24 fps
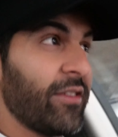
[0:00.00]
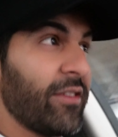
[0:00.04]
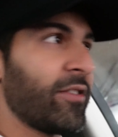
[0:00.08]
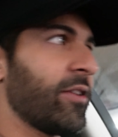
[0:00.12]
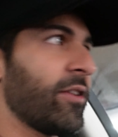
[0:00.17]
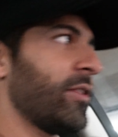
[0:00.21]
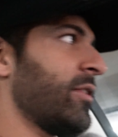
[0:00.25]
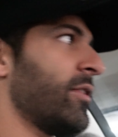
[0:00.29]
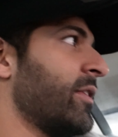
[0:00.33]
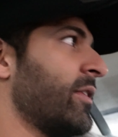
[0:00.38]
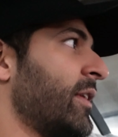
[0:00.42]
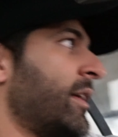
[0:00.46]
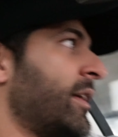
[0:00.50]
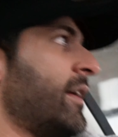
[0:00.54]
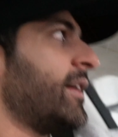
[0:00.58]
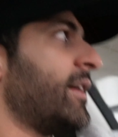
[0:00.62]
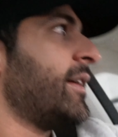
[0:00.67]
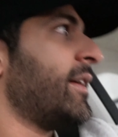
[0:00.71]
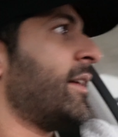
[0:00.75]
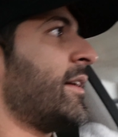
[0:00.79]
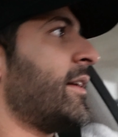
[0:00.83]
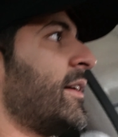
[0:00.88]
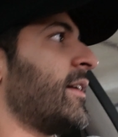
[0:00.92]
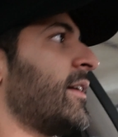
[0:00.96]
So
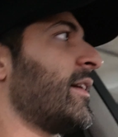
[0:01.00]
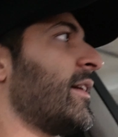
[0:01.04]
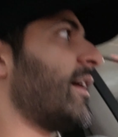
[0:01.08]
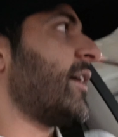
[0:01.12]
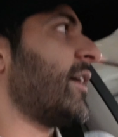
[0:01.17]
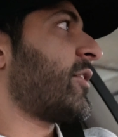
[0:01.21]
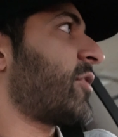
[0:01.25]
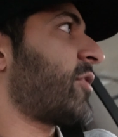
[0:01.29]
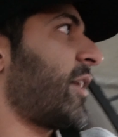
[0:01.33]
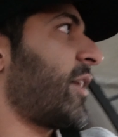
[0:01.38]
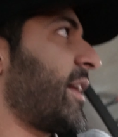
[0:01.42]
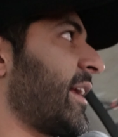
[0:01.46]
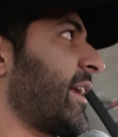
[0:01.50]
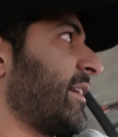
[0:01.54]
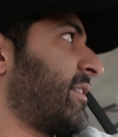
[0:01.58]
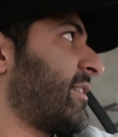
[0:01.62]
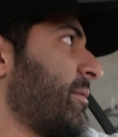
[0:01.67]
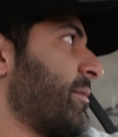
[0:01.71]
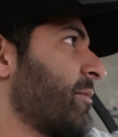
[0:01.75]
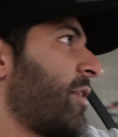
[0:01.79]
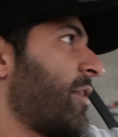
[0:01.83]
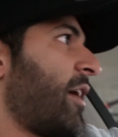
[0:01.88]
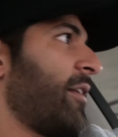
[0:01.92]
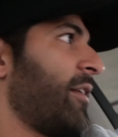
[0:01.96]
I try to get
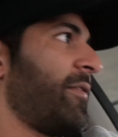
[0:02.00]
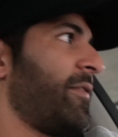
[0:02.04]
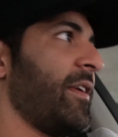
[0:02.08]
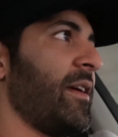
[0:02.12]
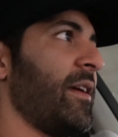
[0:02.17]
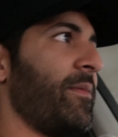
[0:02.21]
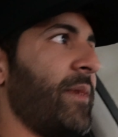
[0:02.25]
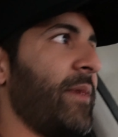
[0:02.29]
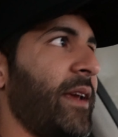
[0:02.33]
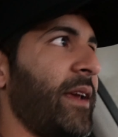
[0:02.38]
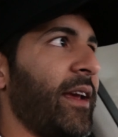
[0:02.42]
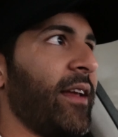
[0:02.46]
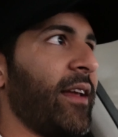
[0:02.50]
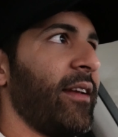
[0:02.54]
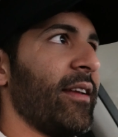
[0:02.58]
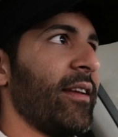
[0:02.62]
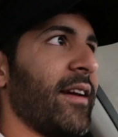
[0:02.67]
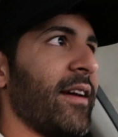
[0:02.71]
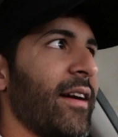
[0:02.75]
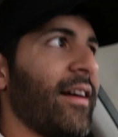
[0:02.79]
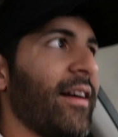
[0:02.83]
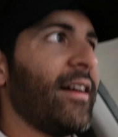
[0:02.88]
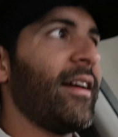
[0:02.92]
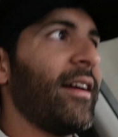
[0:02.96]
some coffee in me and
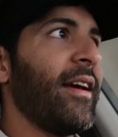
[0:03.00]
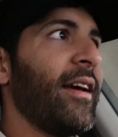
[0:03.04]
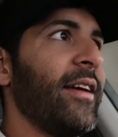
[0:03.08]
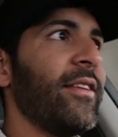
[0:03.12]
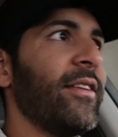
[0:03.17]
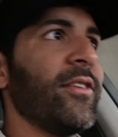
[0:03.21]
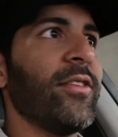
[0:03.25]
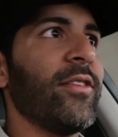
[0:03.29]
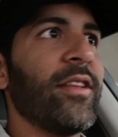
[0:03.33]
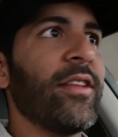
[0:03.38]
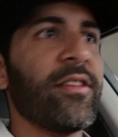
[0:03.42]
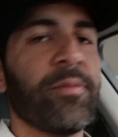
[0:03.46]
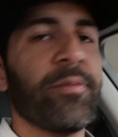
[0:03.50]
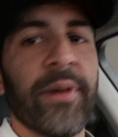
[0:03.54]
do this.